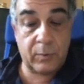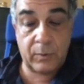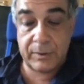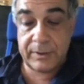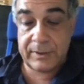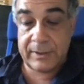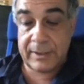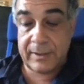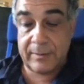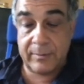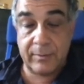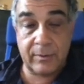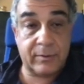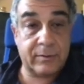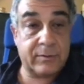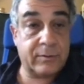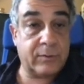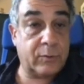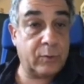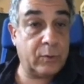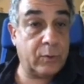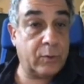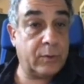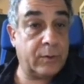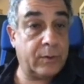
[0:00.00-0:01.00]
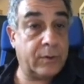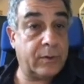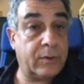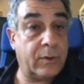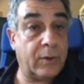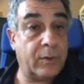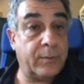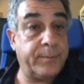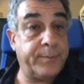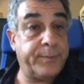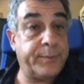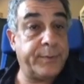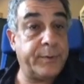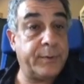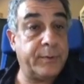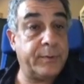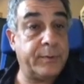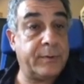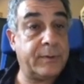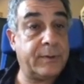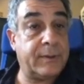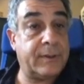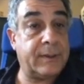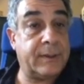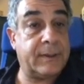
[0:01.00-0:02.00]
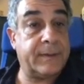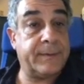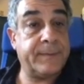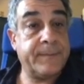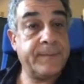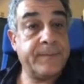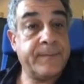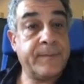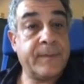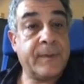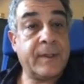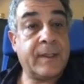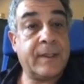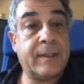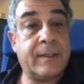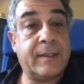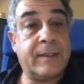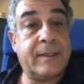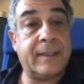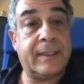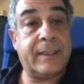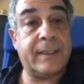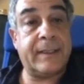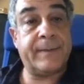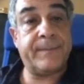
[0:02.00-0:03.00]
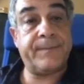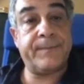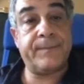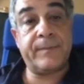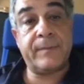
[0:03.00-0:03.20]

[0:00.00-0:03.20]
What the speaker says: able to compute the